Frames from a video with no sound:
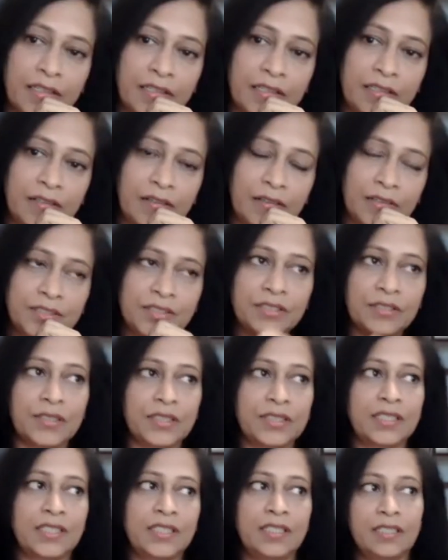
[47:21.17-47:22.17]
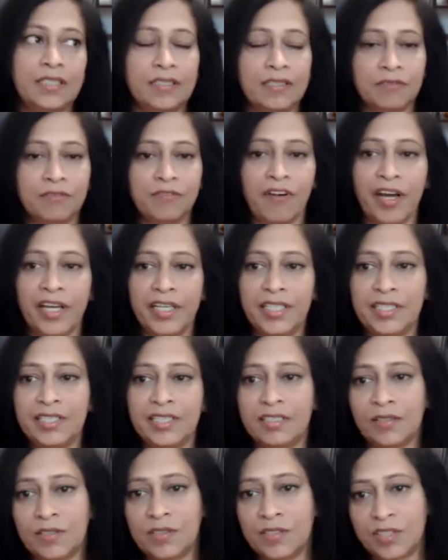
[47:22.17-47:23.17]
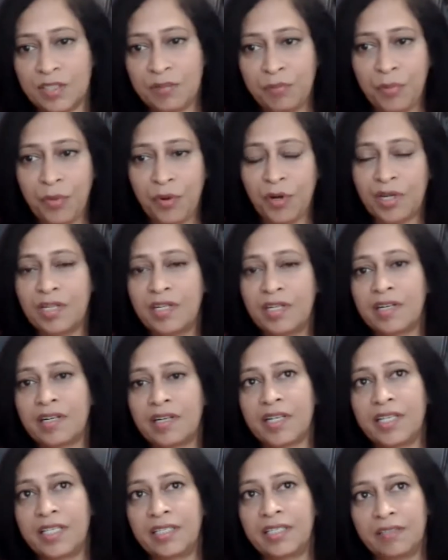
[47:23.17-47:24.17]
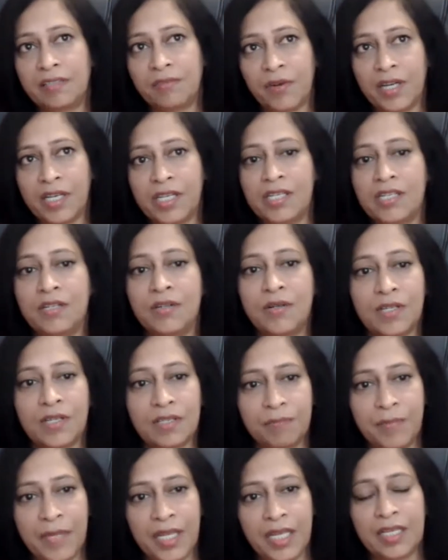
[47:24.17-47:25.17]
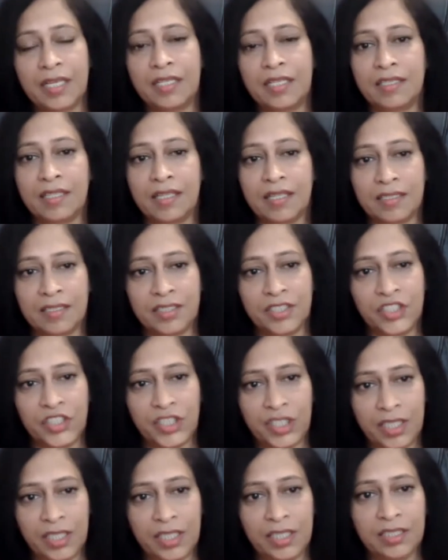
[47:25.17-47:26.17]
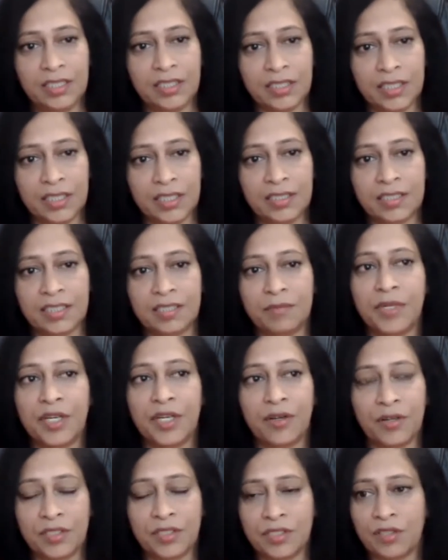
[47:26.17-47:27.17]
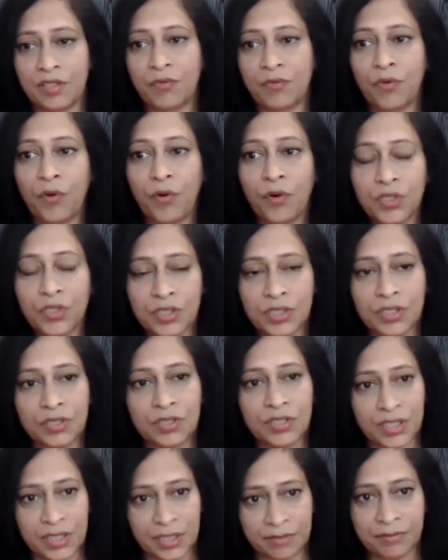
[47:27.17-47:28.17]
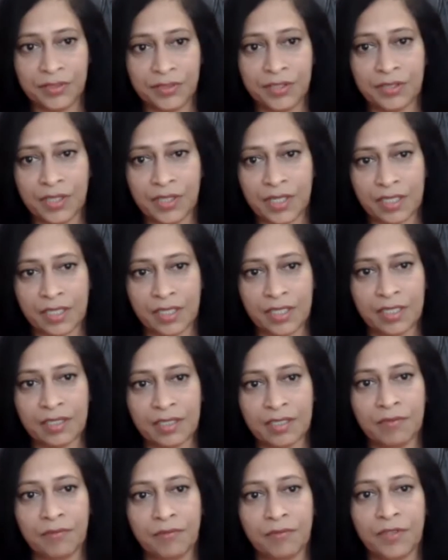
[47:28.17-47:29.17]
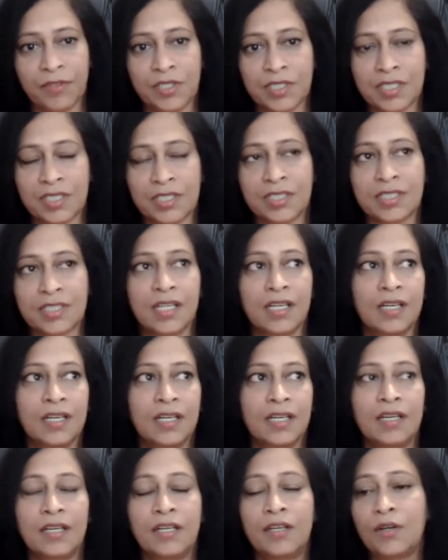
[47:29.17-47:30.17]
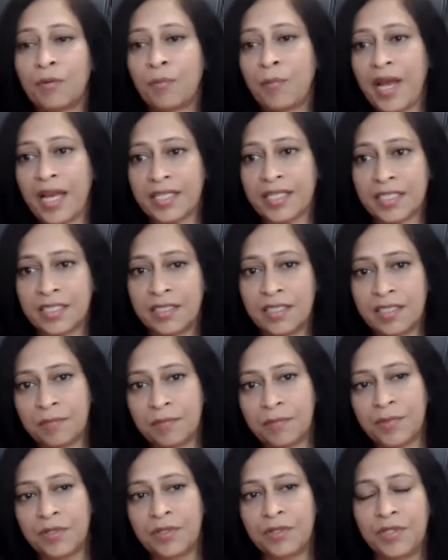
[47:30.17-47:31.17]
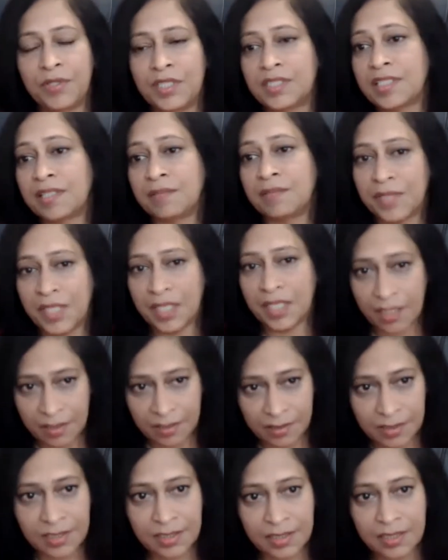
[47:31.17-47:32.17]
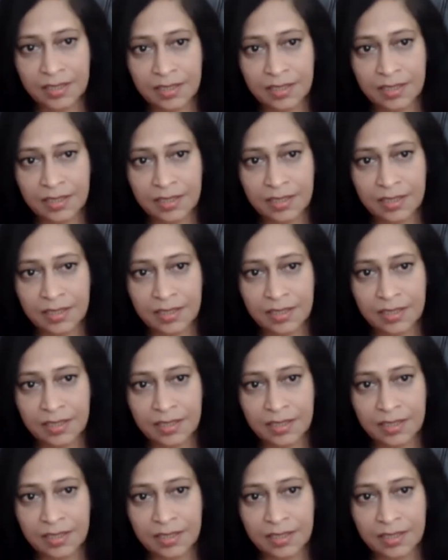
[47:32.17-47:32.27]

And also I think why is also important, right? Why you are making that change. Is it because you're forced to shift your career versus you're passionate about doing something else?